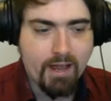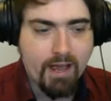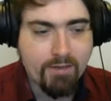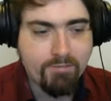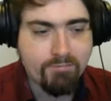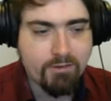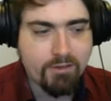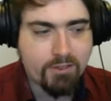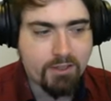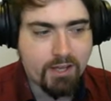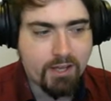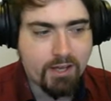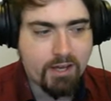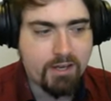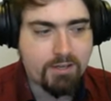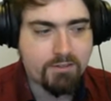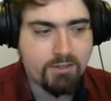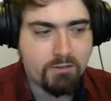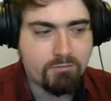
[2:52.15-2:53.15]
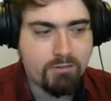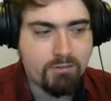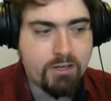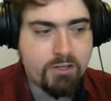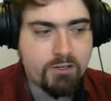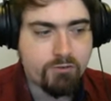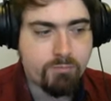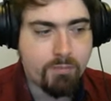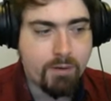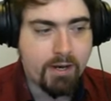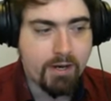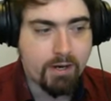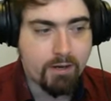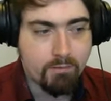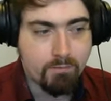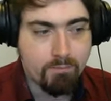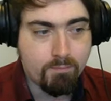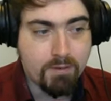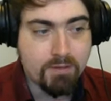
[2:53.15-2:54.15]
everything is in range of
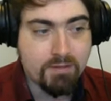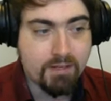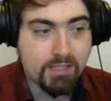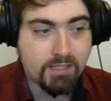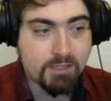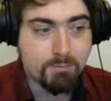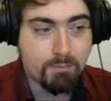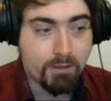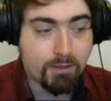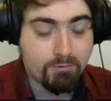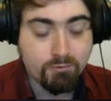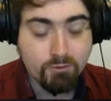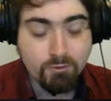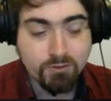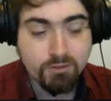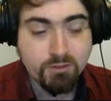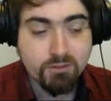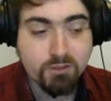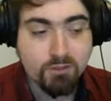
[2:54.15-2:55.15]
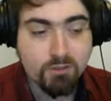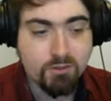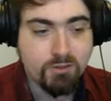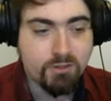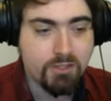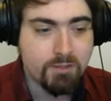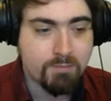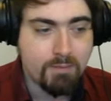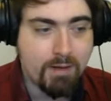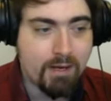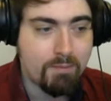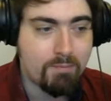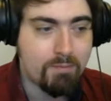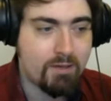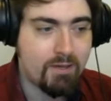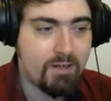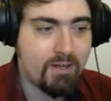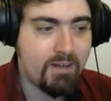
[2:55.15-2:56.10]
being missiled by cruisers on this map.